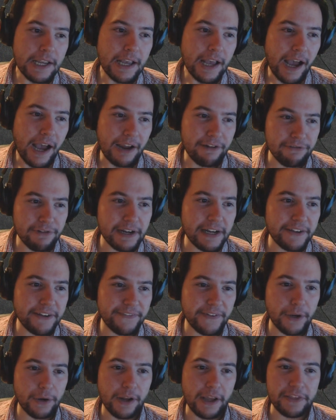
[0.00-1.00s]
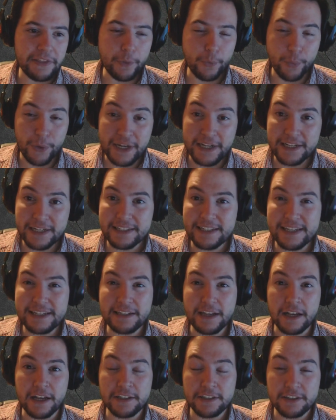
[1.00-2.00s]
I really feel like the weaknesses
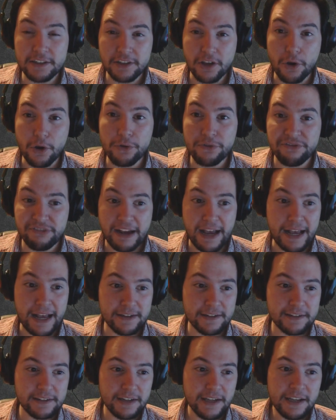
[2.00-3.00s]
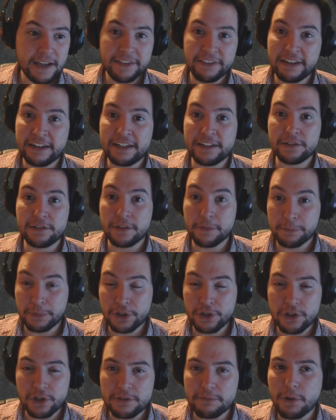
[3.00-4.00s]
are so vast that it's
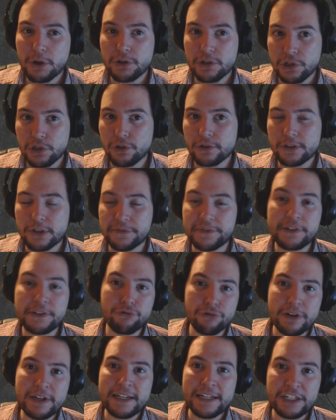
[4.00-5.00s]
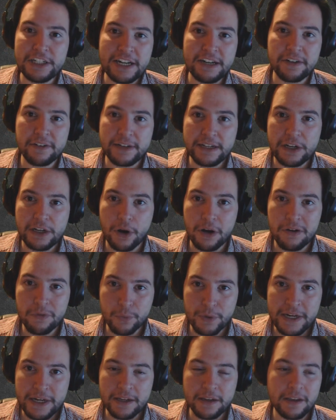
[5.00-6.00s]
because most of your stuff is really generally quite
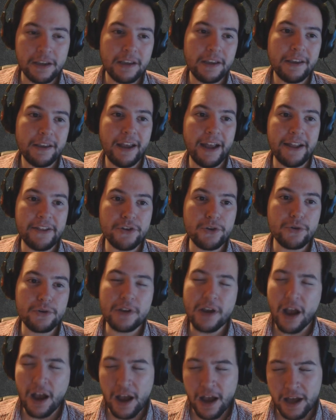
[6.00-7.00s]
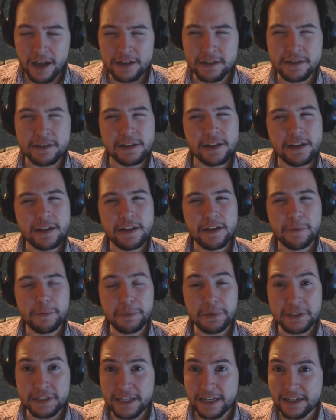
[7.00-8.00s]
weak, and you can't
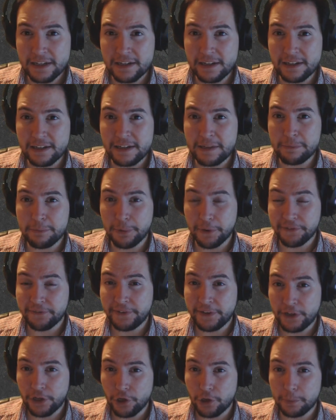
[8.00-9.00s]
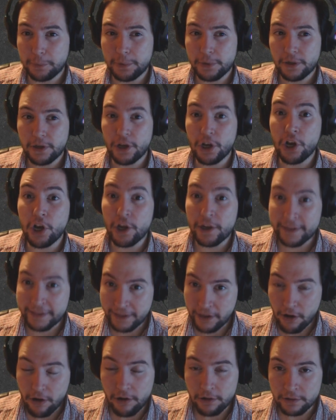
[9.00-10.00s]
particularly buff it up early
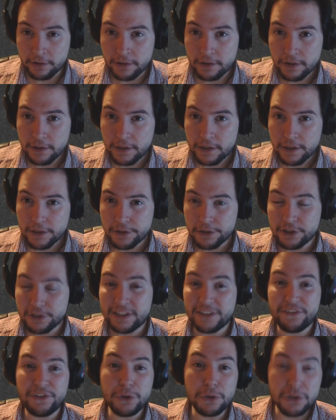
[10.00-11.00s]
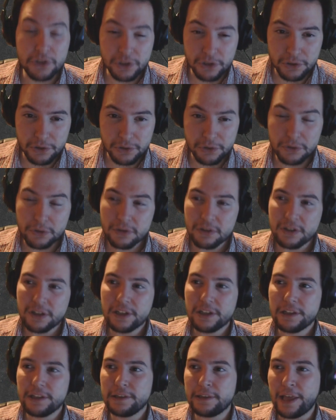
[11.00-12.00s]
on, because if you do,
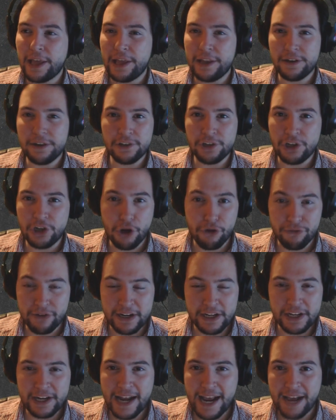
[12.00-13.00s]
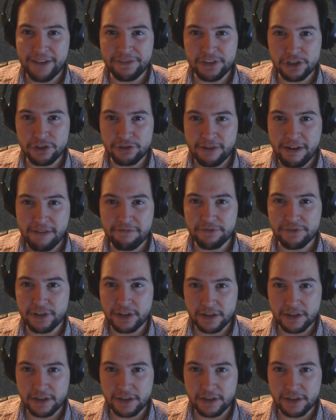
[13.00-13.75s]
then you're not really going to have the strength